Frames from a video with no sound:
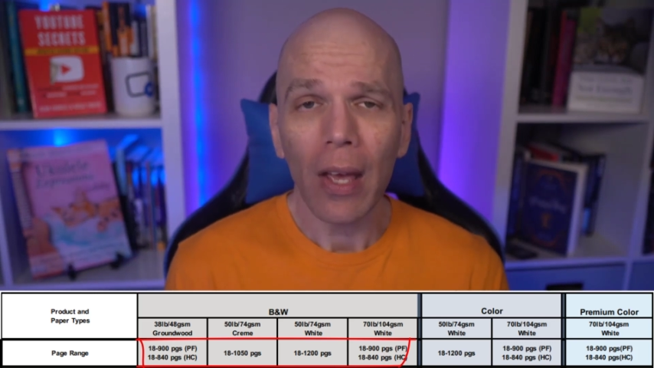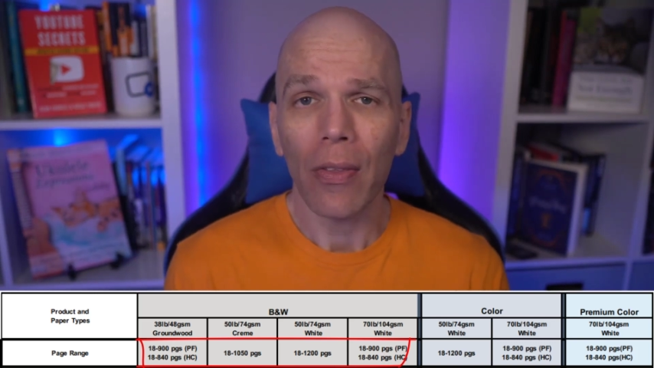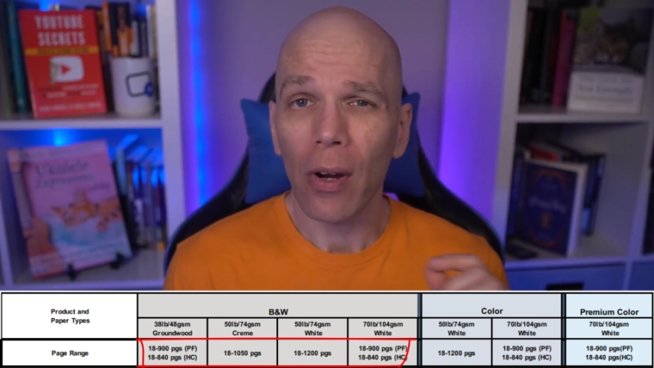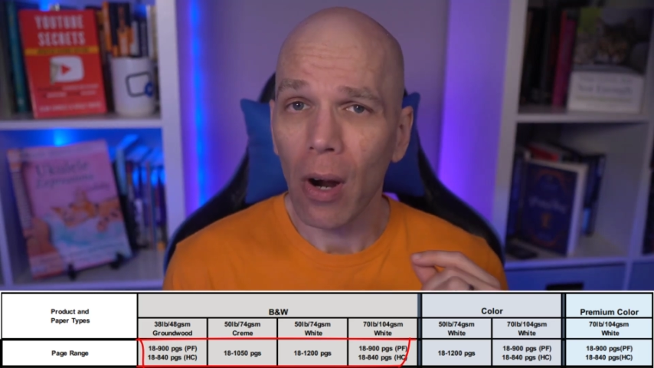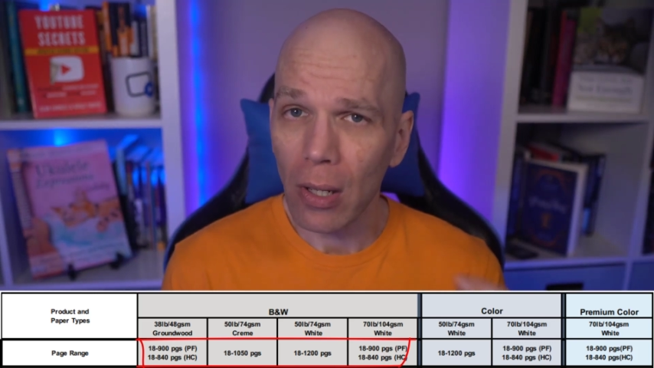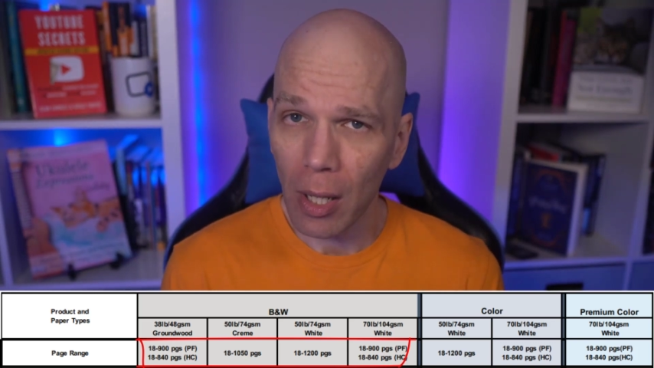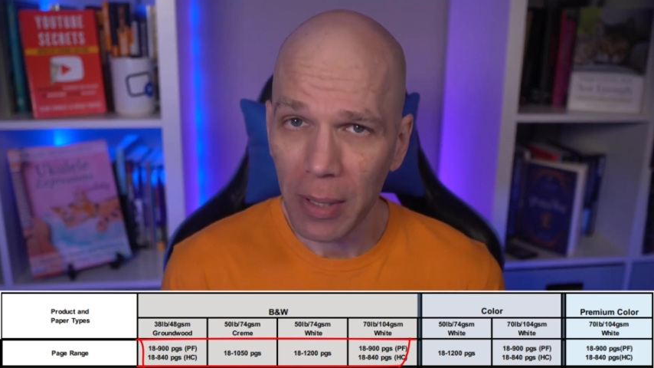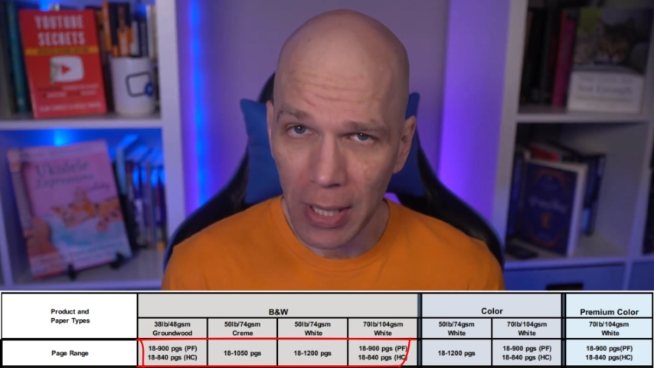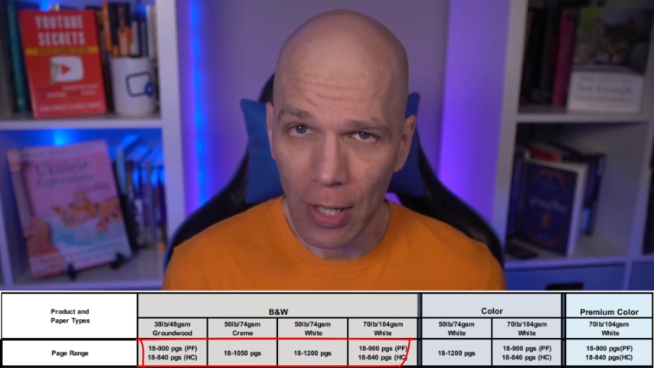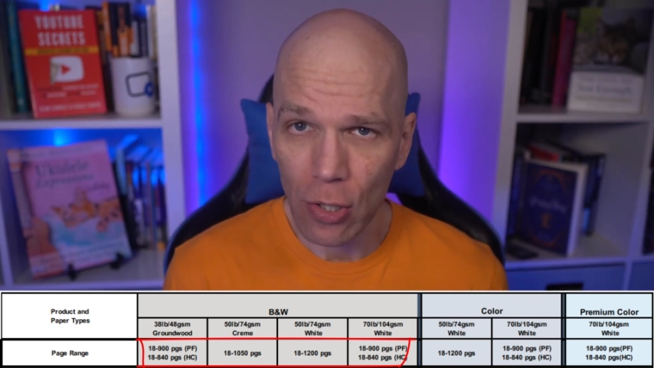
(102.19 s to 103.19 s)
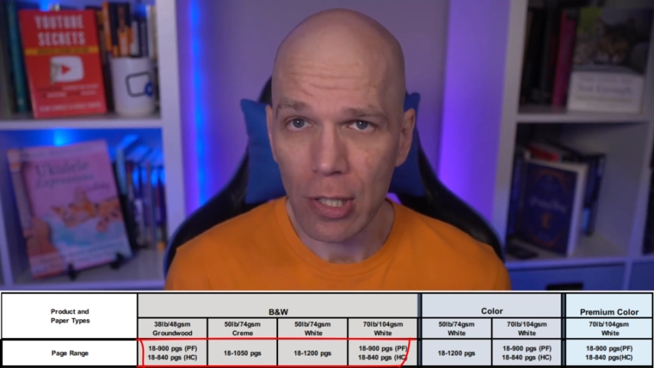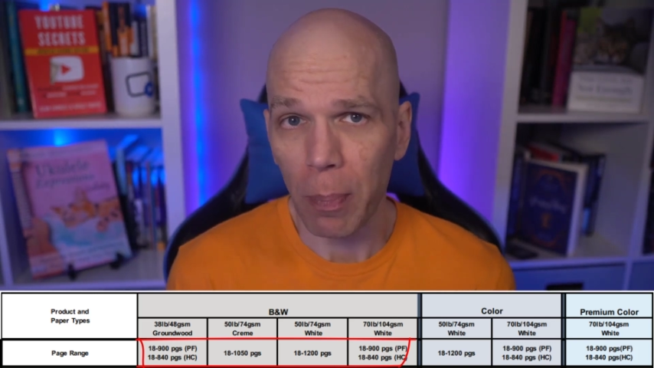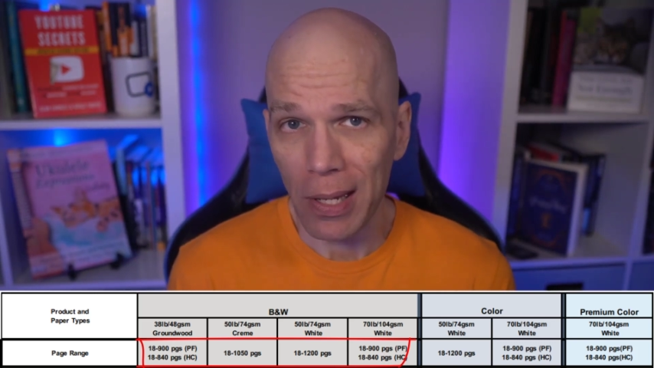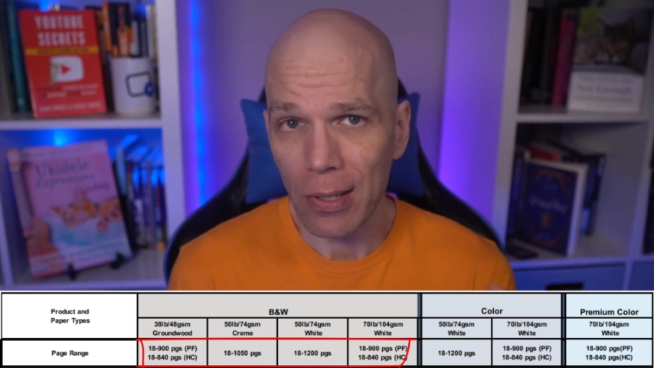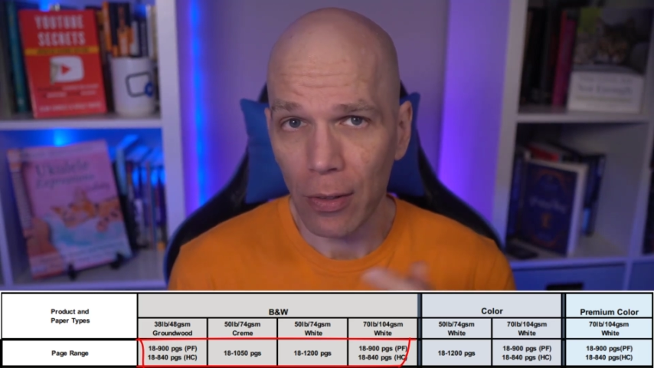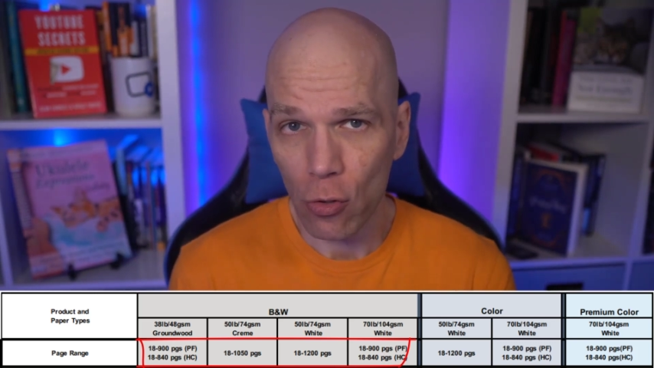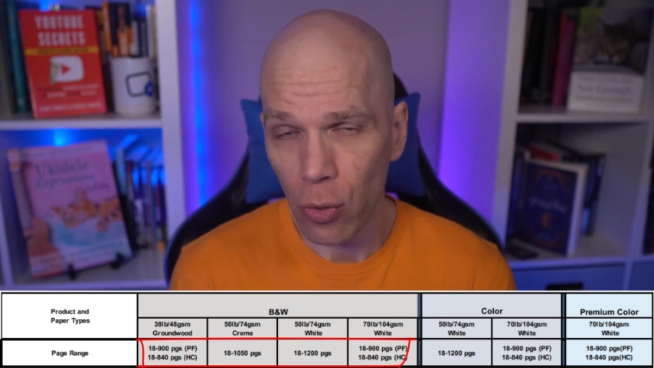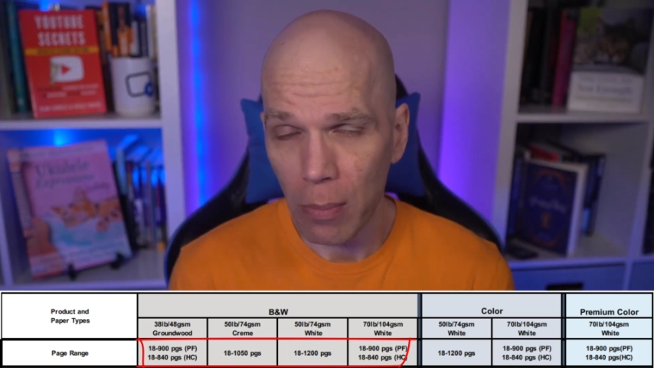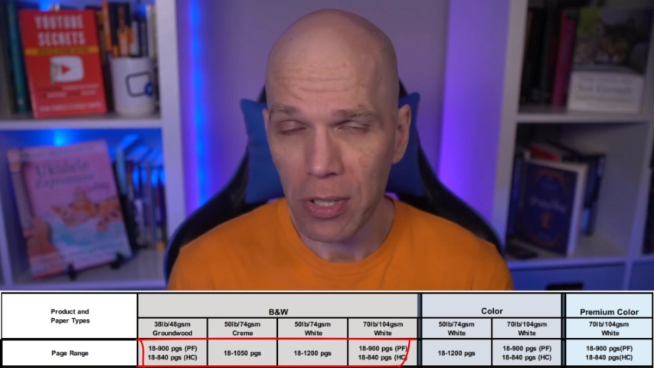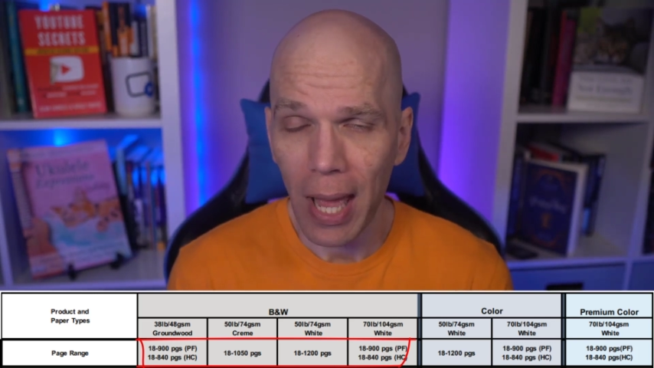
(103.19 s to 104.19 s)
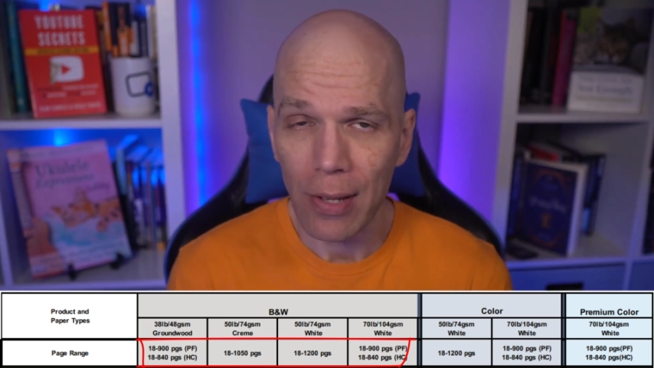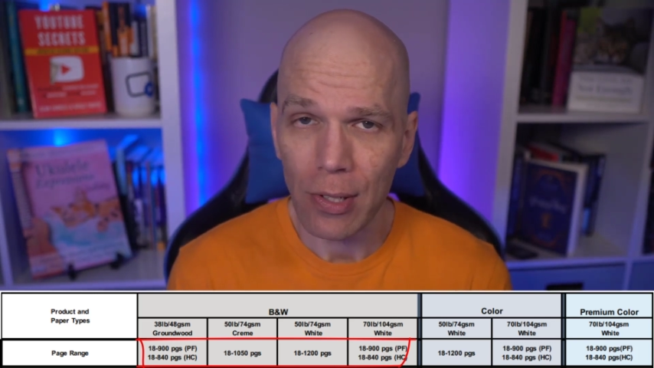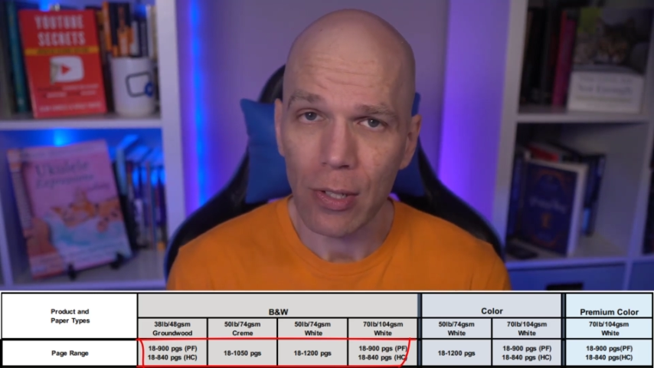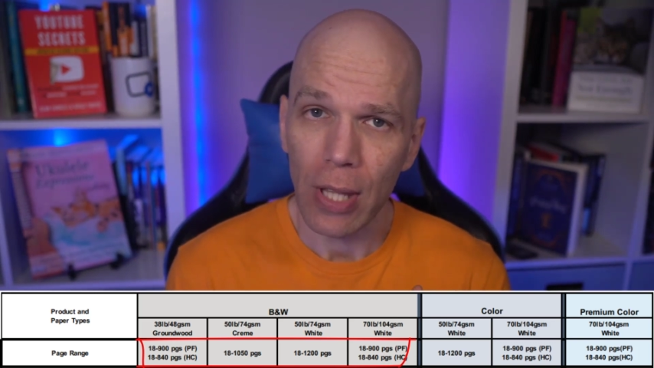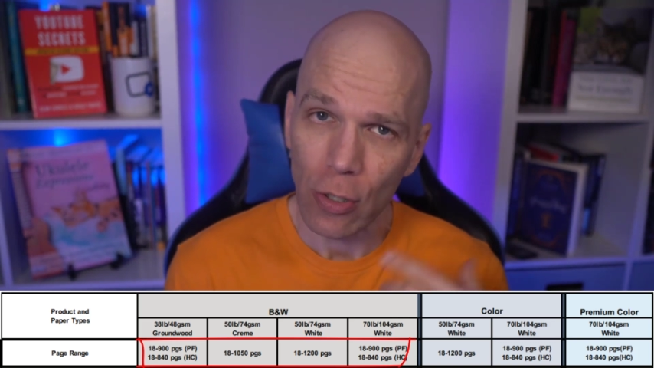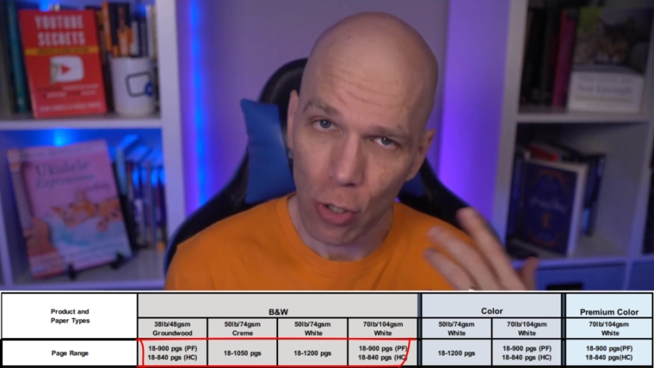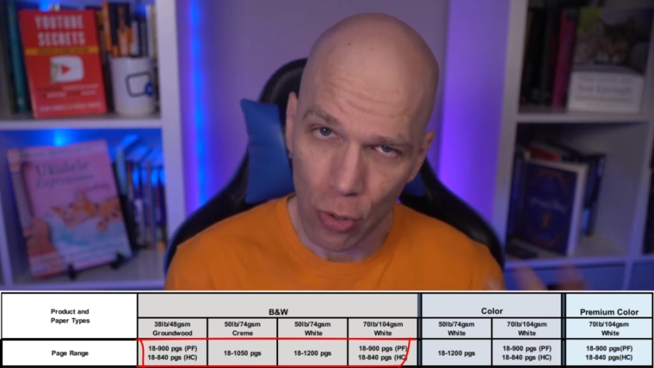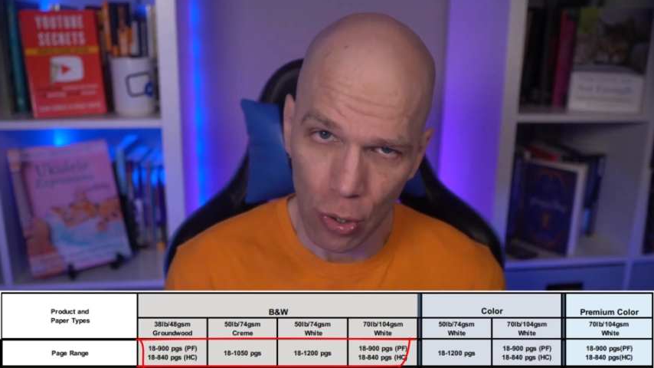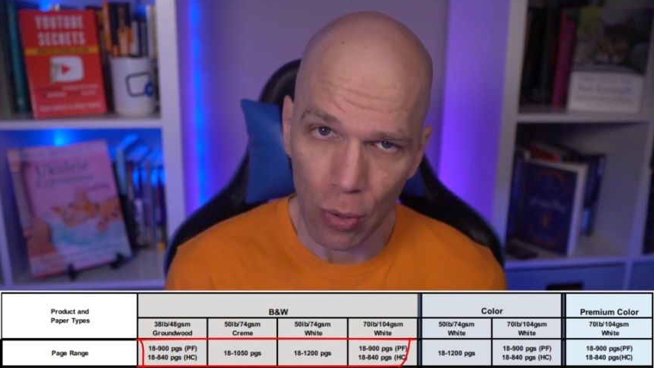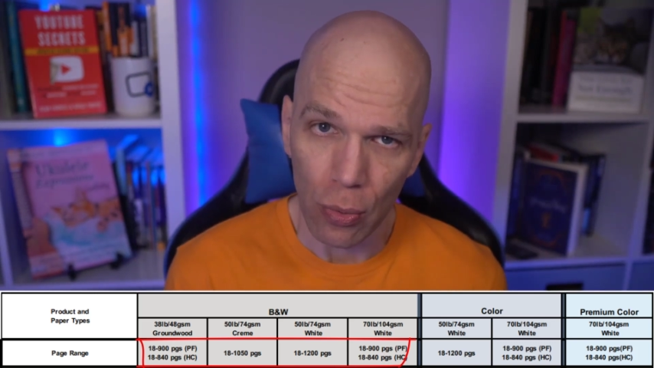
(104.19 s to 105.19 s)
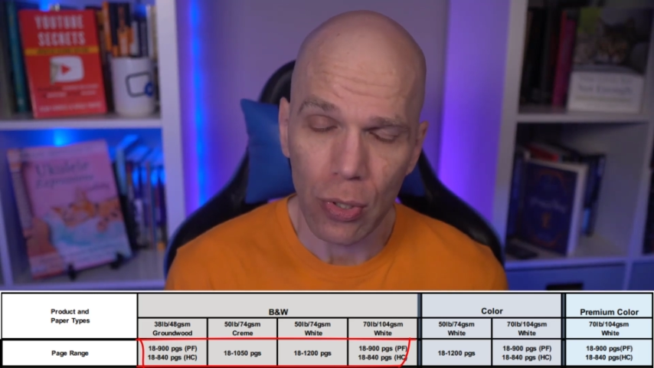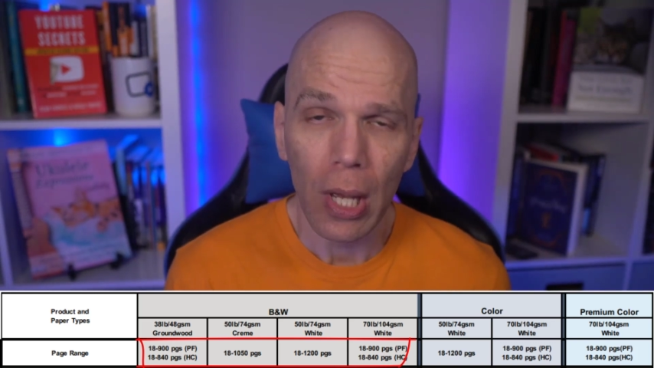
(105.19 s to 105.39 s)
there are limitations based on the trim sizes that you choose.